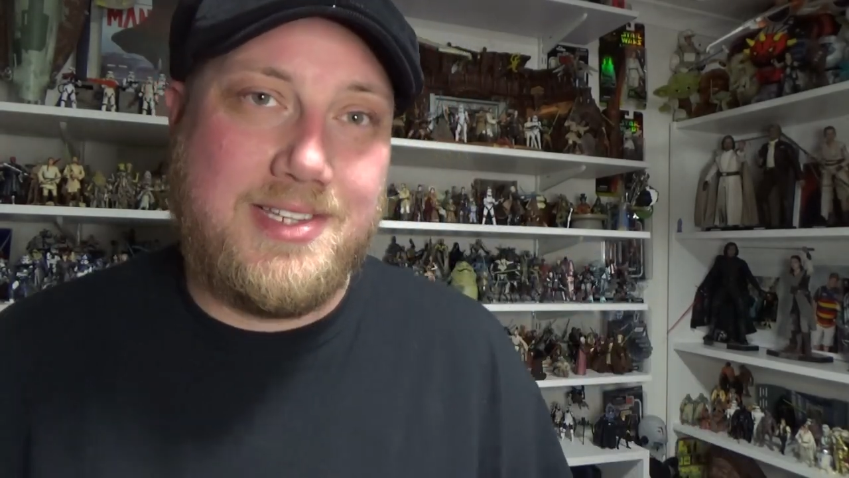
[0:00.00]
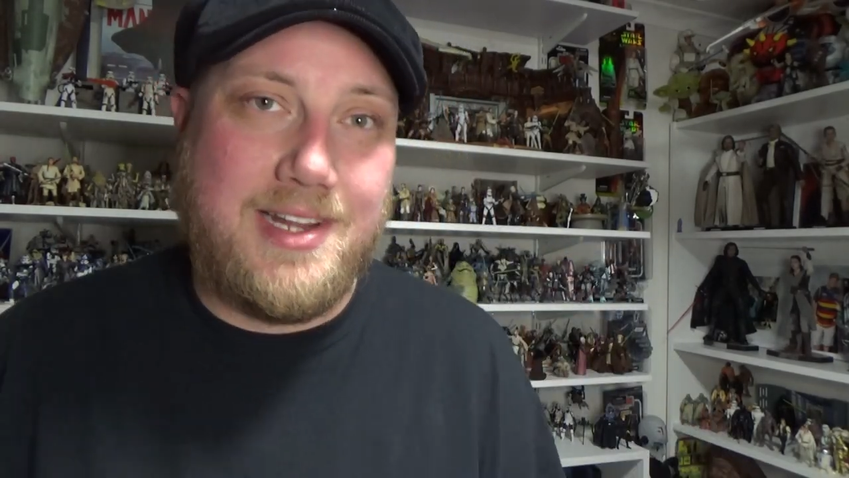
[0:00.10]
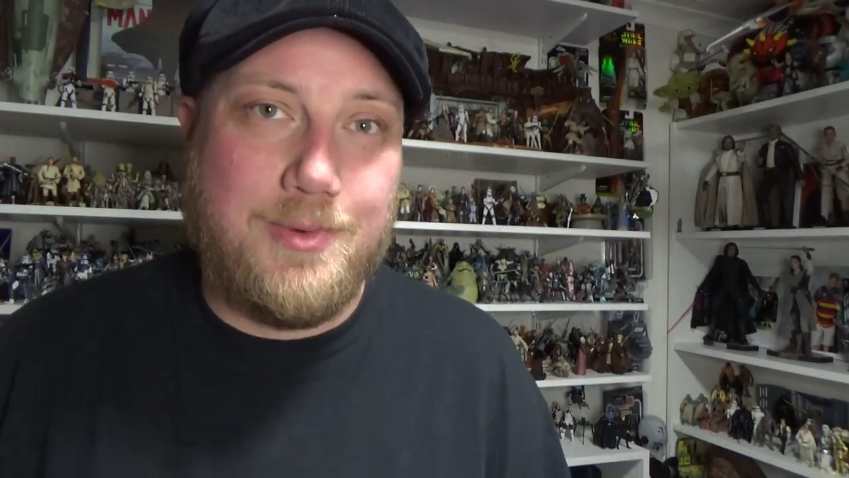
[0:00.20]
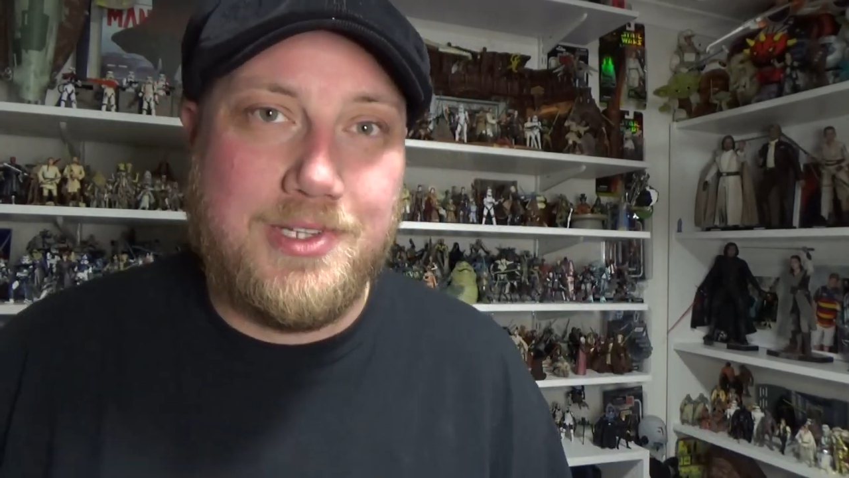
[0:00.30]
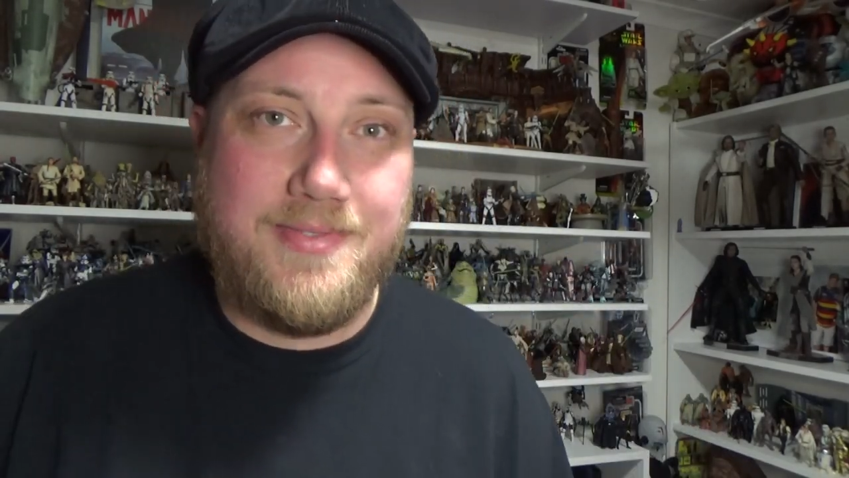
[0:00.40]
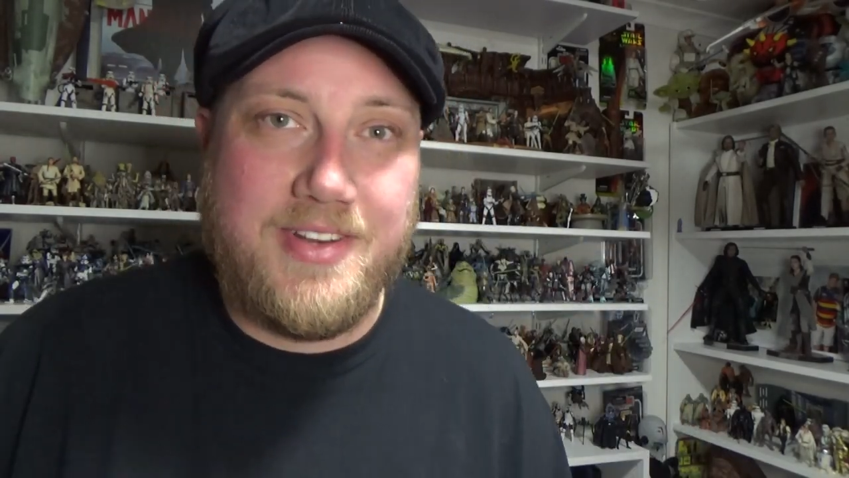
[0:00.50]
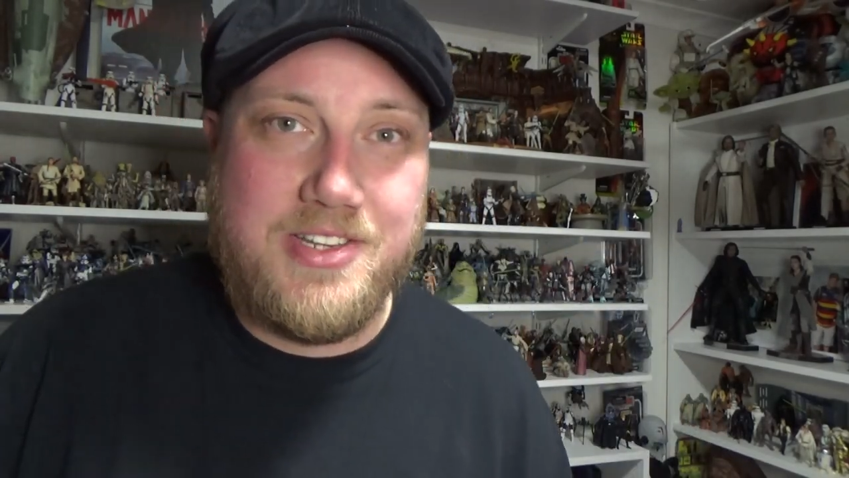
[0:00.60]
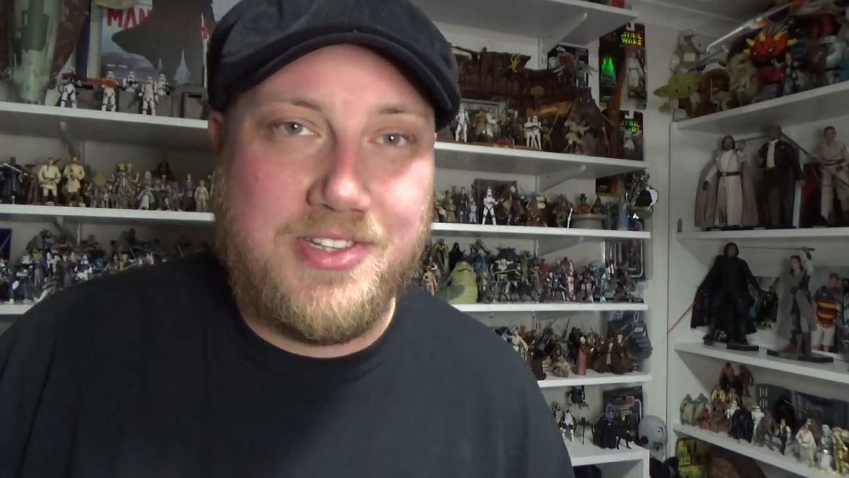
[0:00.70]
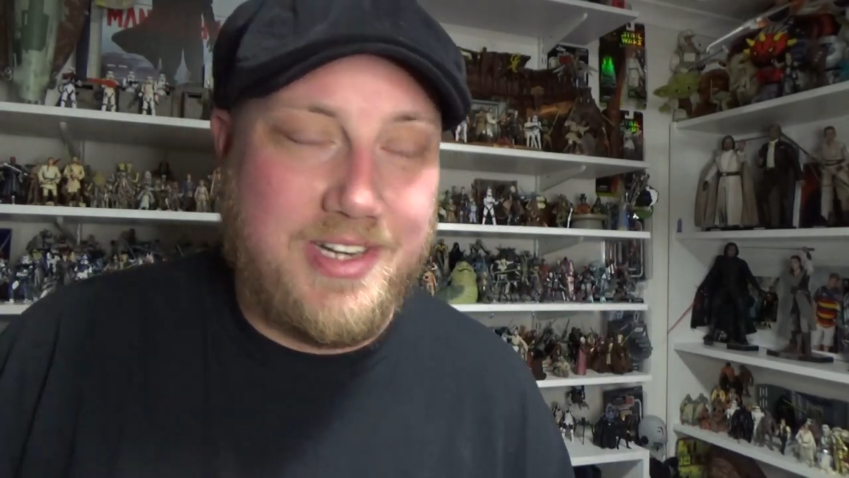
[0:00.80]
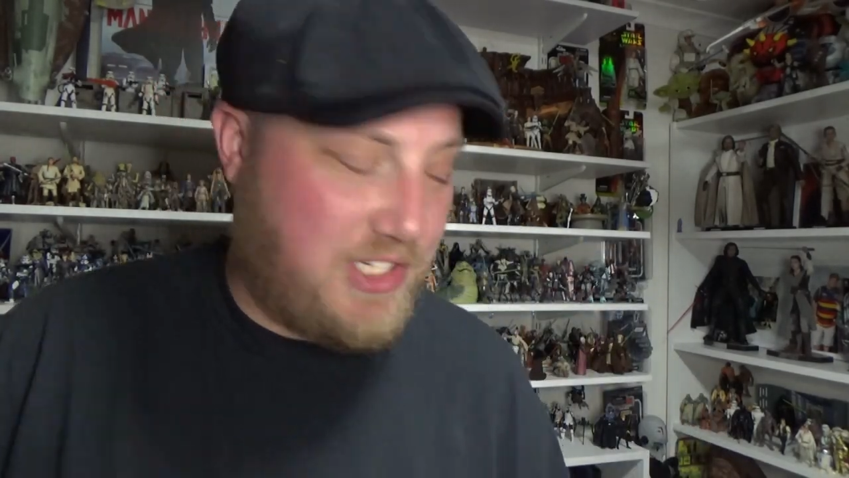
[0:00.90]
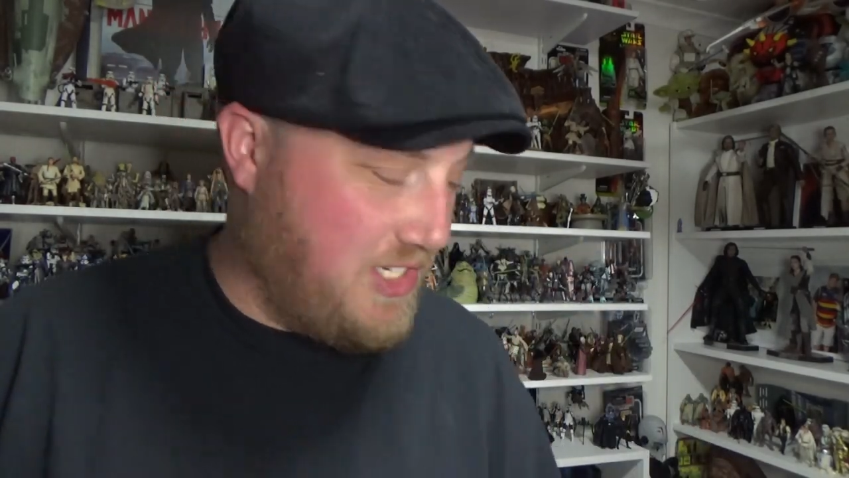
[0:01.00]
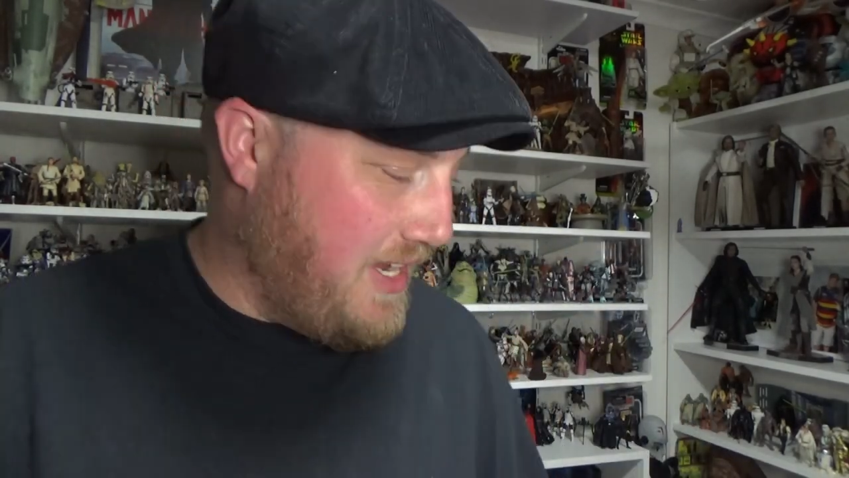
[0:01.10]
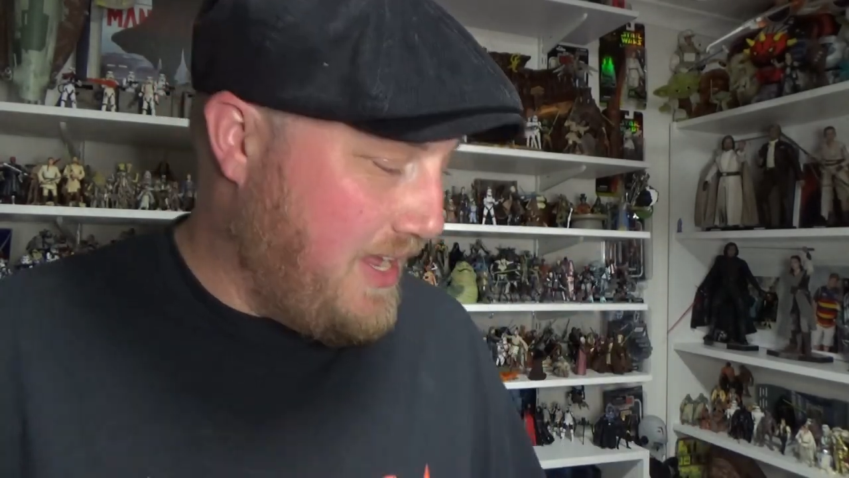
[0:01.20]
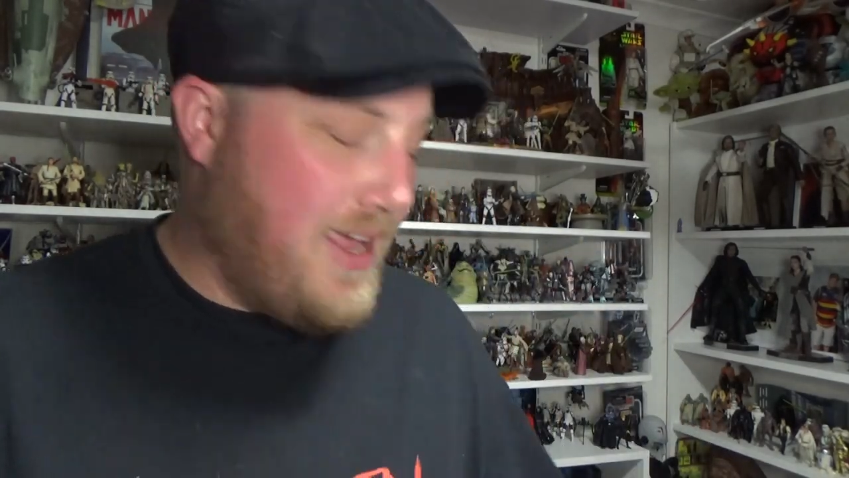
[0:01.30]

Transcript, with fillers: Star Wars The Vintage Collection